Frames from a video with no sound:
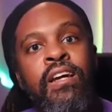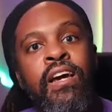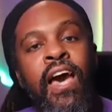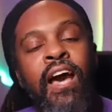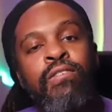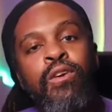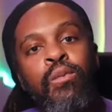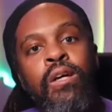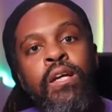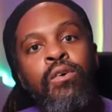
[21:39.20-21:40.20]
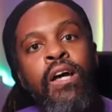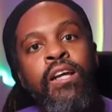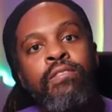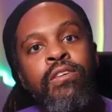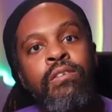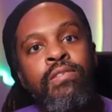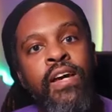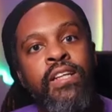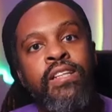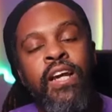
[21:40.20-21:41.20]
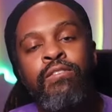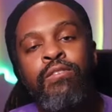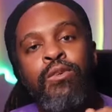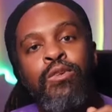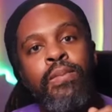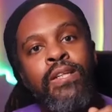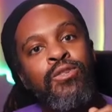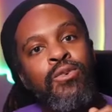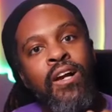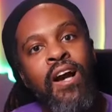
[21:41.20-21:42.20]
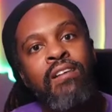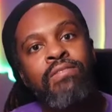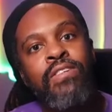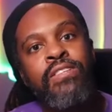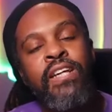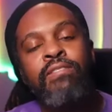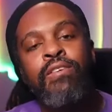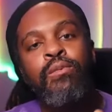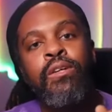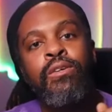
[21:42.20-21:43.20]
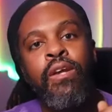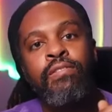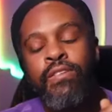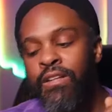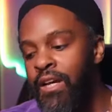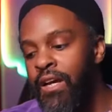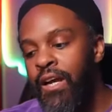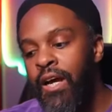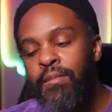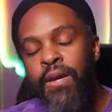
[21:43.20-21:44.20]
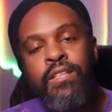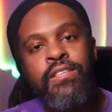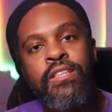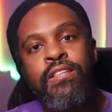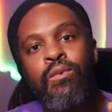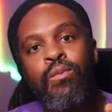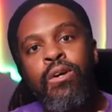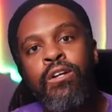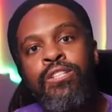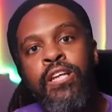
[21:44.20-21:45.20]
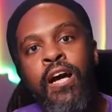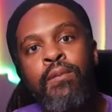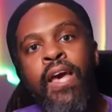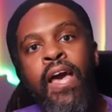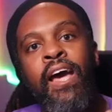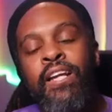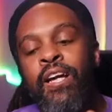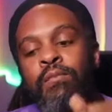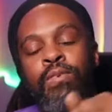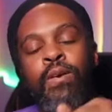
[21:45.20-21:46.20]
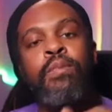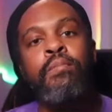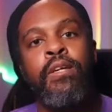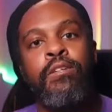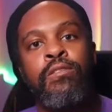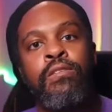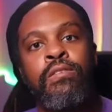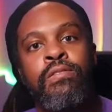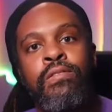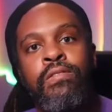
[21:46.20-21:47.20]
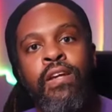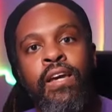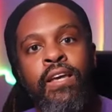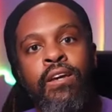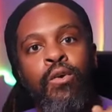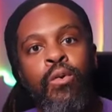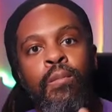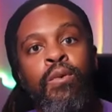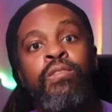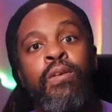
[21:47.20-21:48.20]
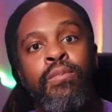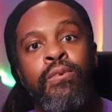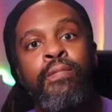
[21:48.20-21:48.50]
Everyone who I'd ever affected, everyone who'd been to a conference, everyone who'd ever come and attended a workshop had come from the middle, who were movable.